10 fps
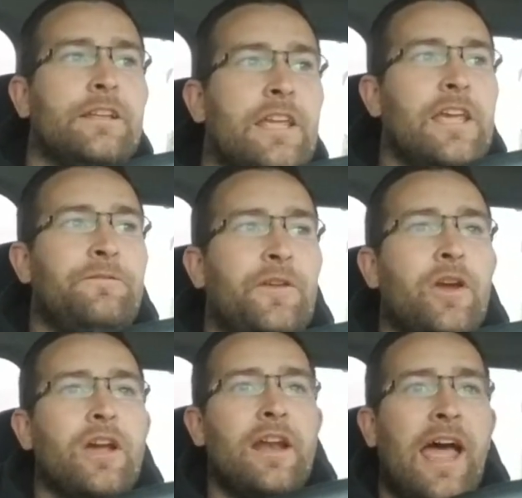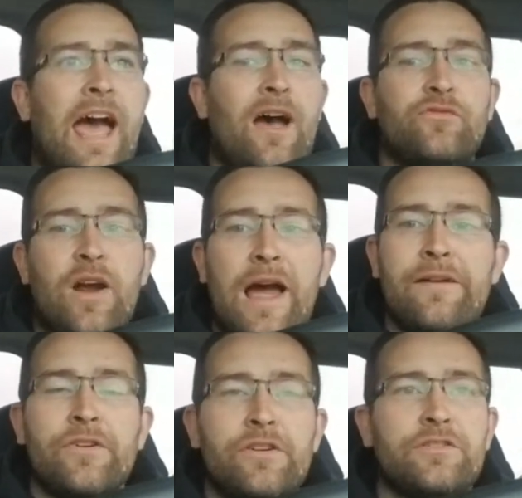If you're gonna have
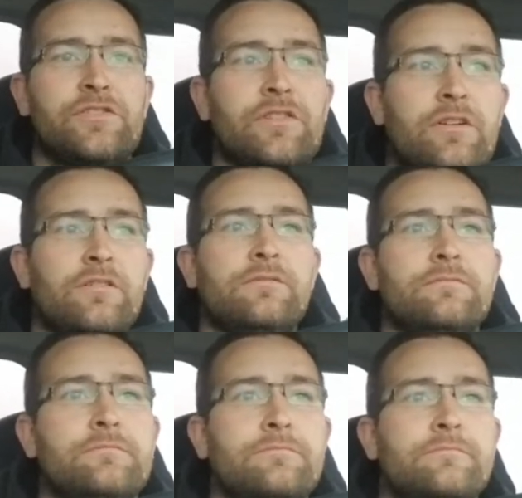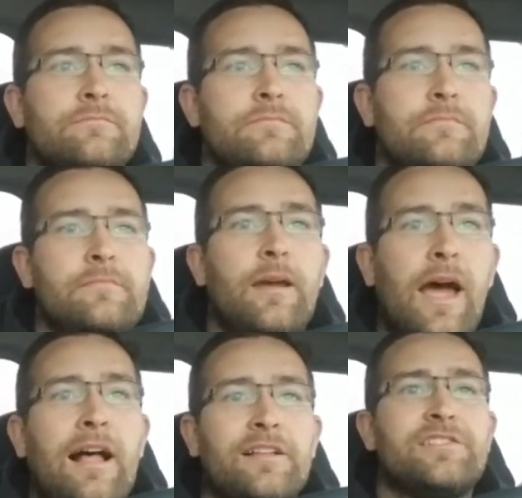drivers,
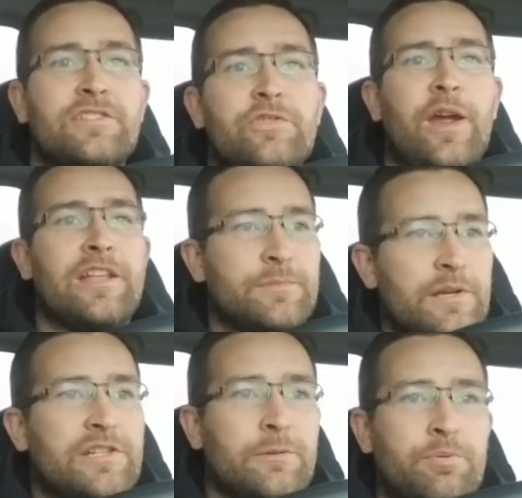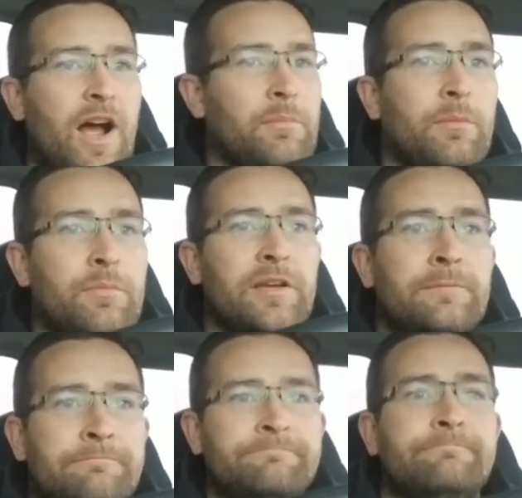Allison transmission probably.
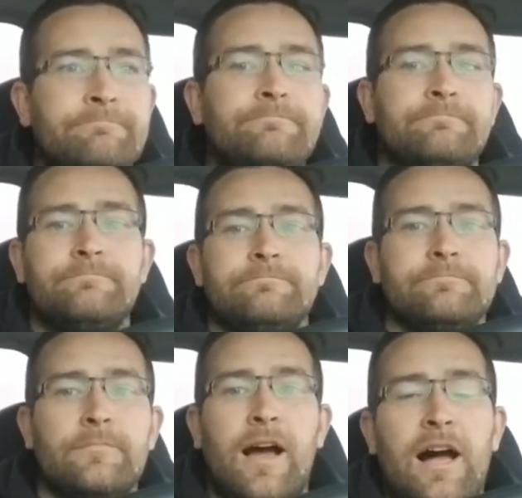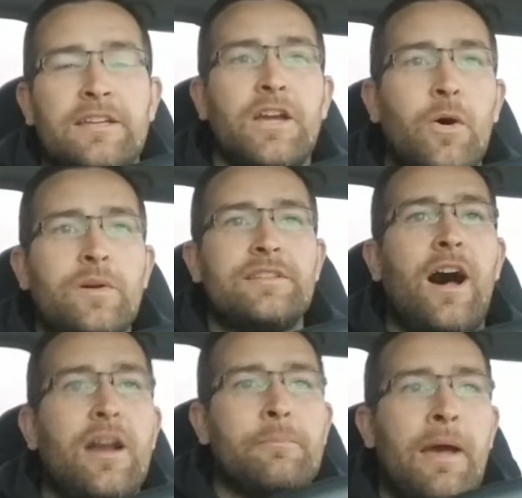I'd go with the
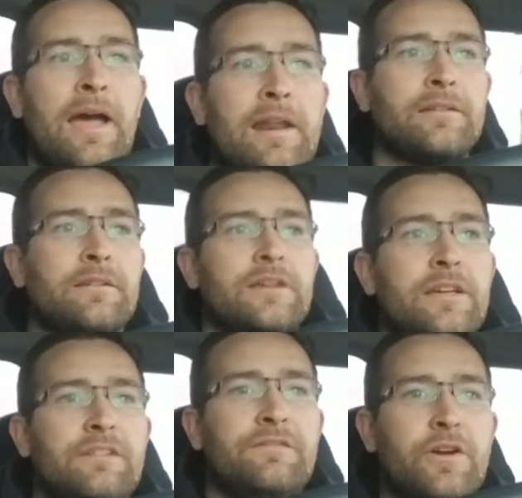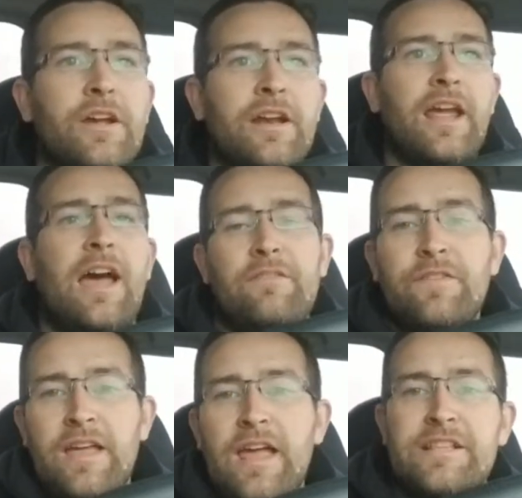automatic. If you're gonna have
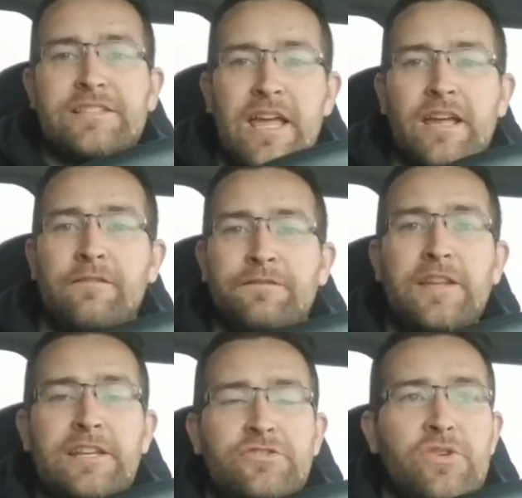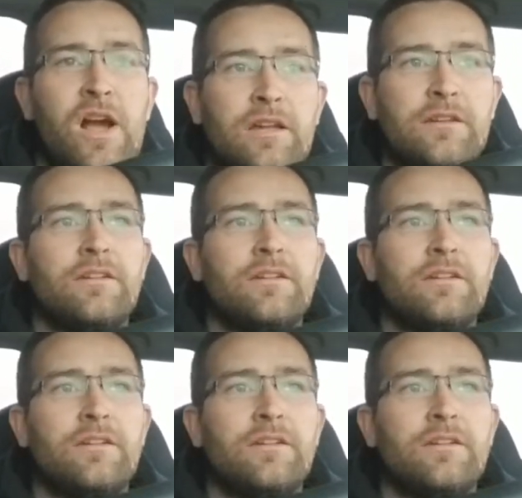it as like a fleet truck,